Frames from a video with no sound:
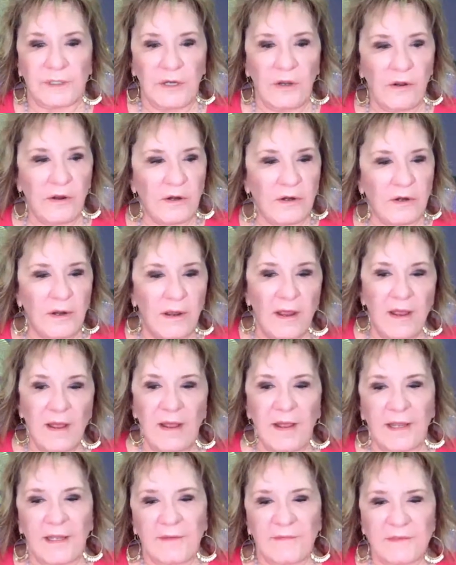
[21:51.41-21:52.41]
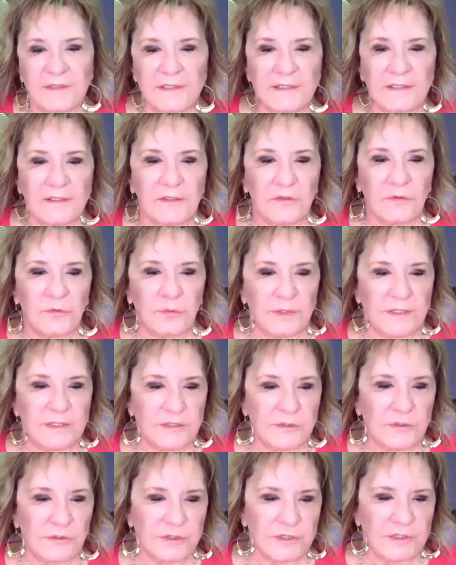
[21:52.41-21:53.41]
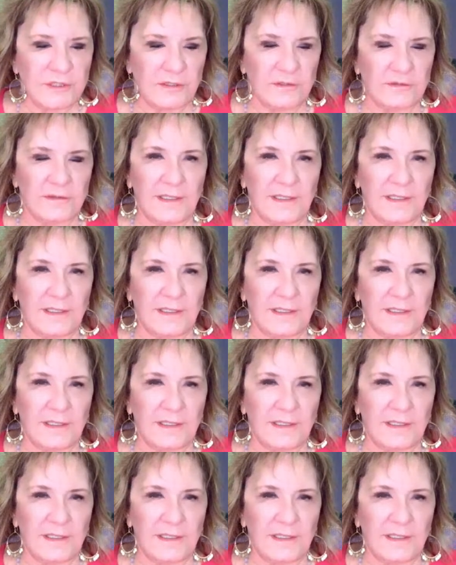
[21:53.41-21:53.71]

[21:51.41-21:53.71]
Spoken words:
are, I even did a little research here.